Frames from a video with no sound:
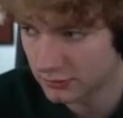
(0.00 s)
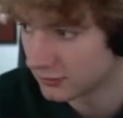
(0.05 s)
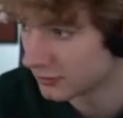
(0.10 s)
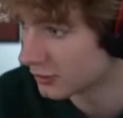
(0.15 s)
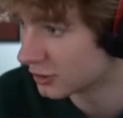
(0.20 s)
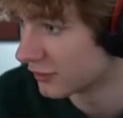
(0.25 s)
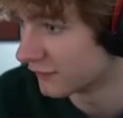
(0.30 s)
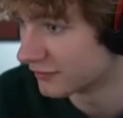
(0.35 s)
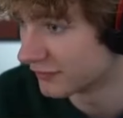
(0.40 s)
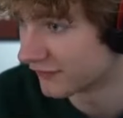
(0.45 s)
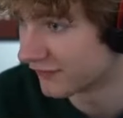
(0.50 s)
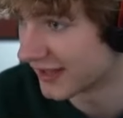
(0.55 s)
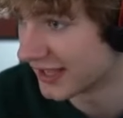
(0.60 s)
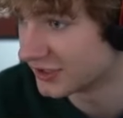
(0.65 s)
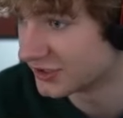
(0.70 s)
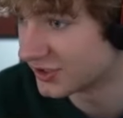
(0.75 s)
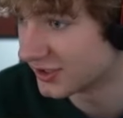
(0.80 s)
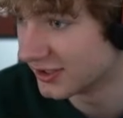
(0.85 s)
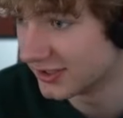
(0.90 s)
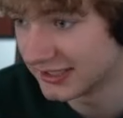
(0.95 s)
Cover the
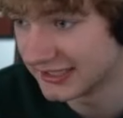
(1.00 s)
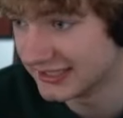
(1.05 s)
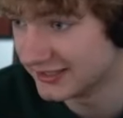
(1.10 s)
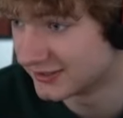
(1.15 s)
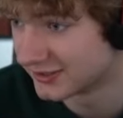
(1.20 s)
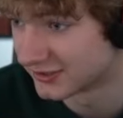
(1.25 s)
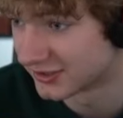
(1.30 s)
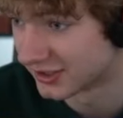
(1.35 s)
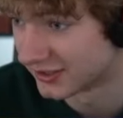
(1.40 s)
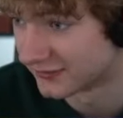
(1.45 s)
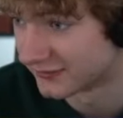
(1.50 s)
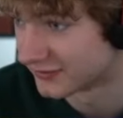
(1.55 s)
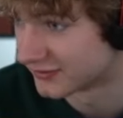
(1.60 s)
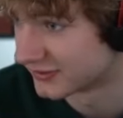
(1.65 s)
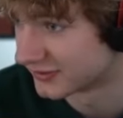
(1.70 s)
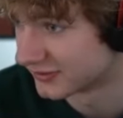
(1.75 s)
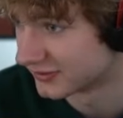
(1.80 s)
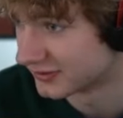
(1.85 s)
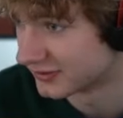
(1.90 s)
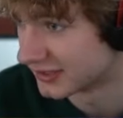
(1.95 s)
Fletcher. He
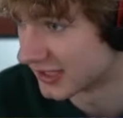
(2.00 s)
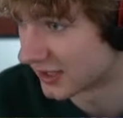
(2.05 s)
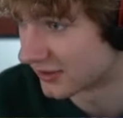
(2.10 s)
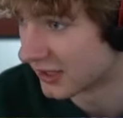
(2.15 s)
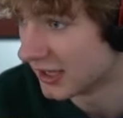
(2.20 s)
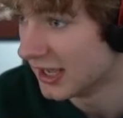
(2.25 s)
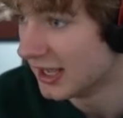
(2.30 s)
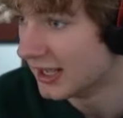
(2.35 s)
deserves death.